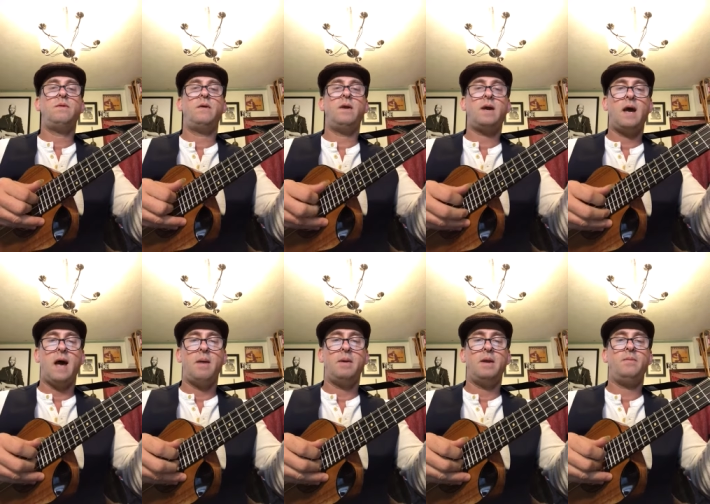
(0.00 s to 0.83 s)
very
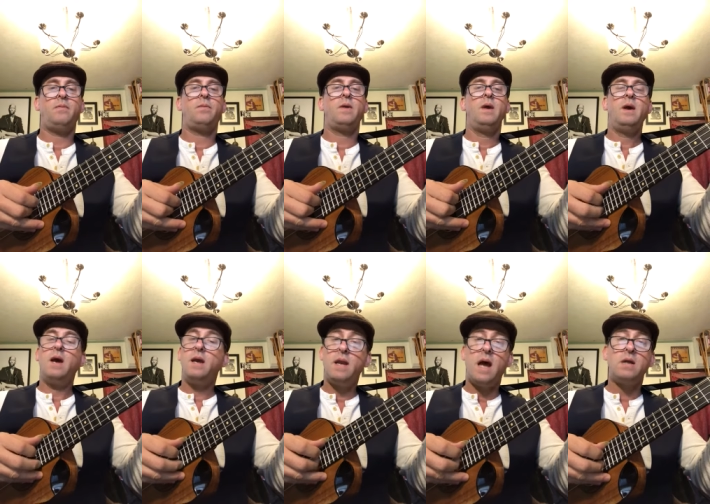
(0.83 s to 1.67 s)
common,
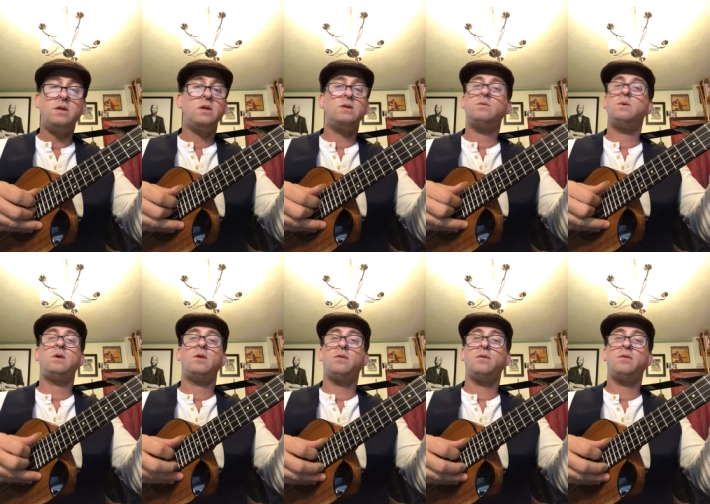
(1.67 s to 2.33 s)
and not just with